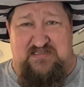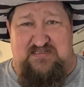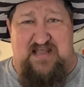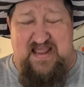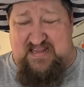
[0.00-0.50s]

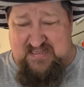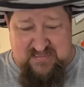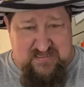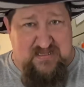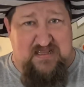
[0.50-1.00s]
Like,
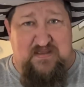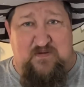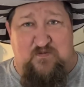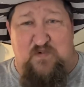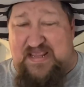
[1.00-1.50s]

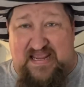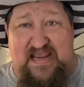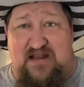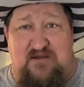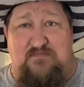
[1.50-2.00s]
we
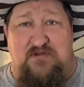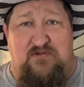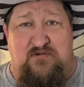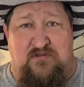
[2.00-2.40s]
eat them,